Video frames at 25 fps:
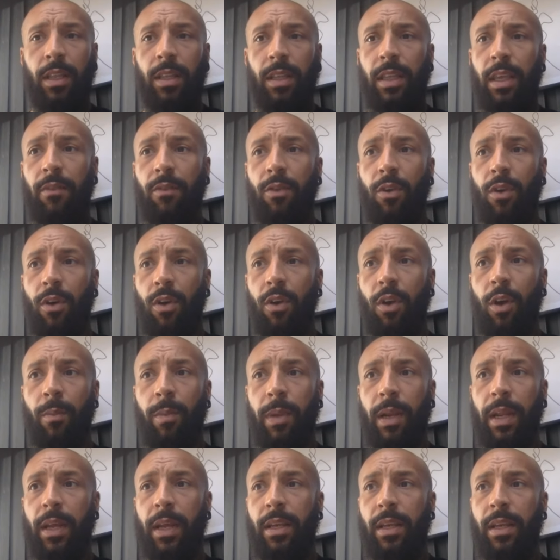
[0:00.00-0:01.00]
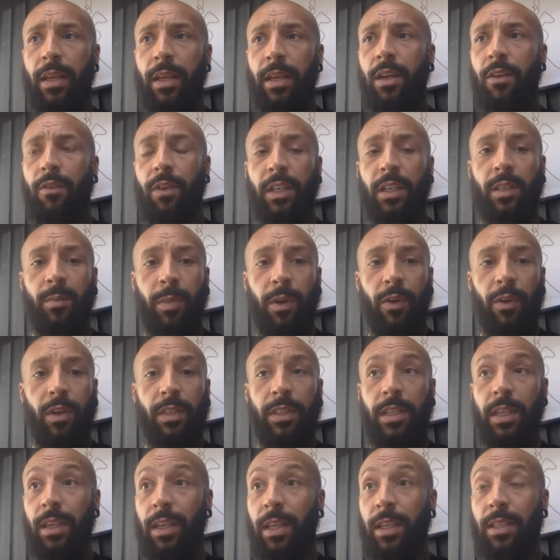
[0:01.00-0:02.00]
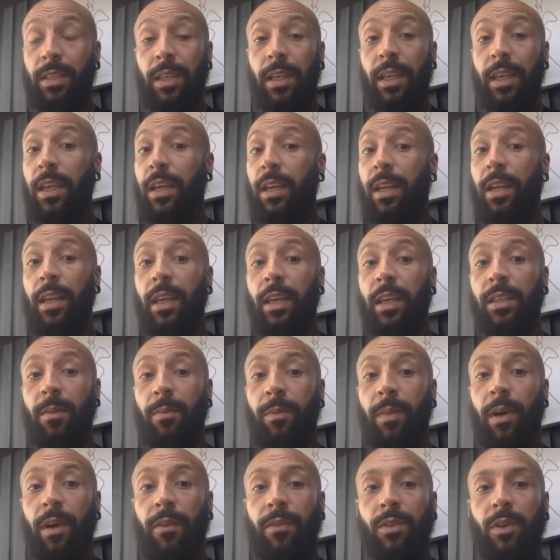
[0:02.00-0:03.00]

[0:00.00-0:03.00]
They've got a lot of players that are experienced in this league and leagues above.